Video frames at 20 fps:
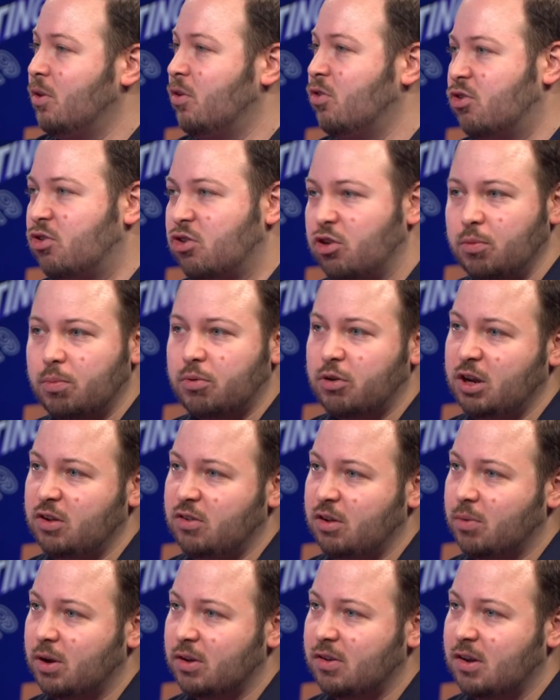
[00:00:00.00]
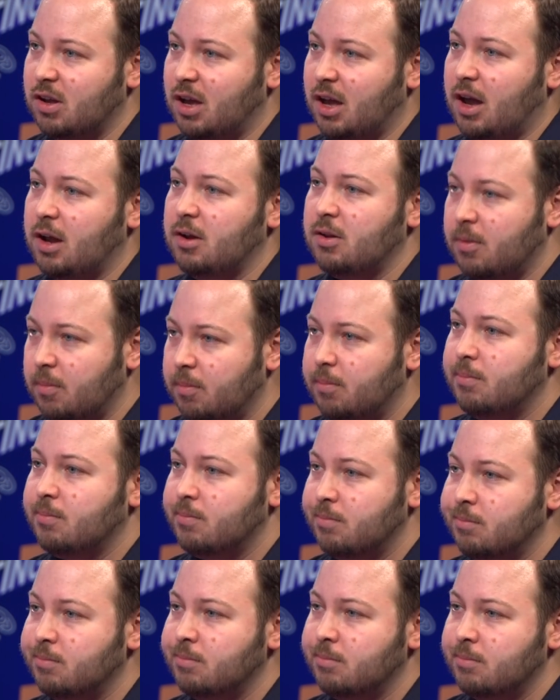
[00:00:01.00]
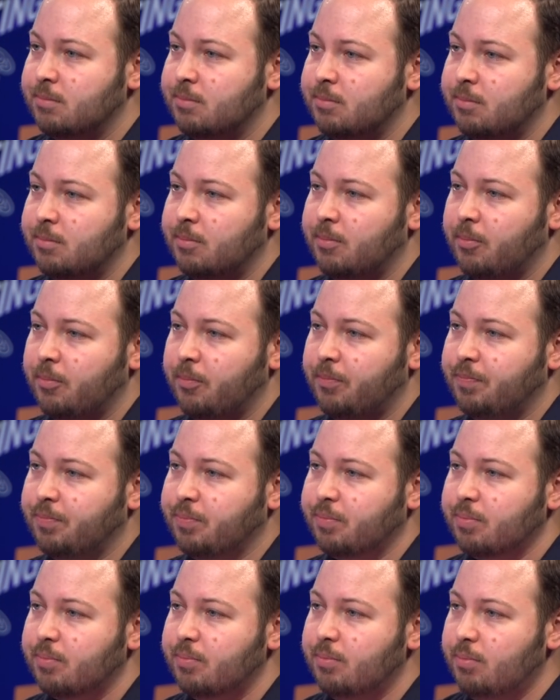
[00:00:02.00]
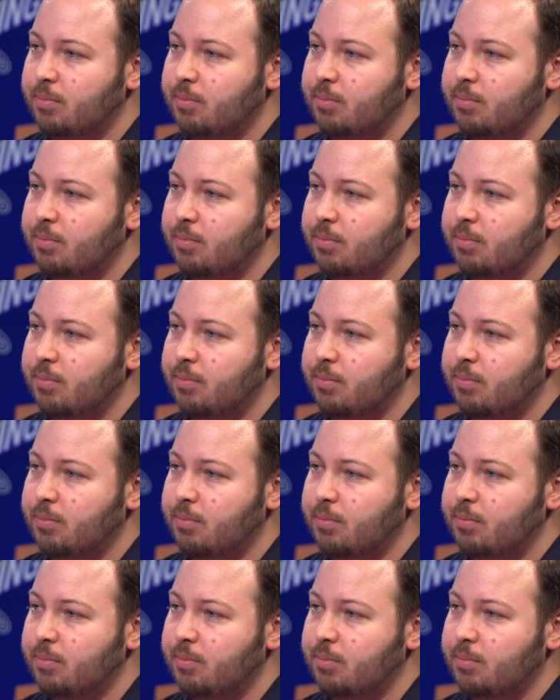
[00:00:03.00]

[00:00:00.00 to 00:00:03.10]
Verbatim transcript: super easy ones to get. Oh, that's that's